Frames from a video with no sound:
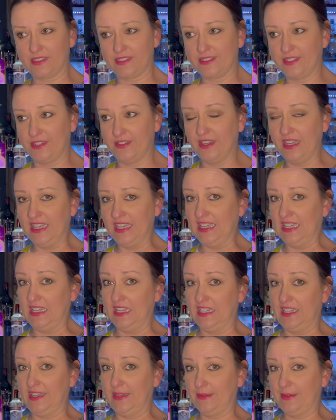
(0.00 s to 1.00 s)
So,
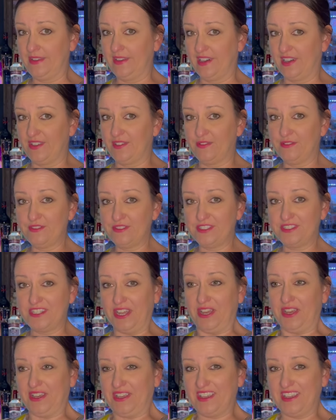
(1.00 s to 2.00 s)
here we are. If you want to
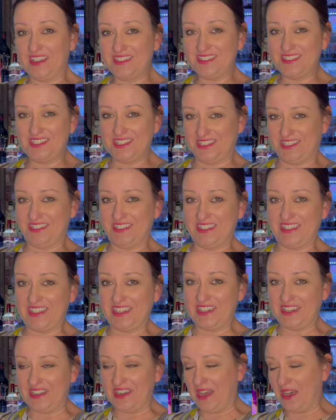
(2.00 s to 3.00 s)
turkey, I suggest you get
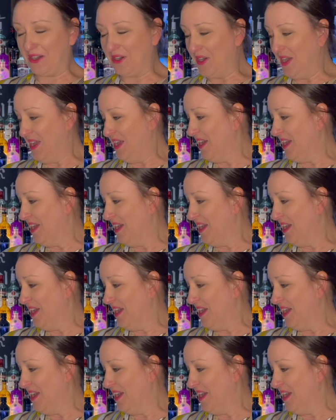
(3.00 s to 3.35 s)
it now.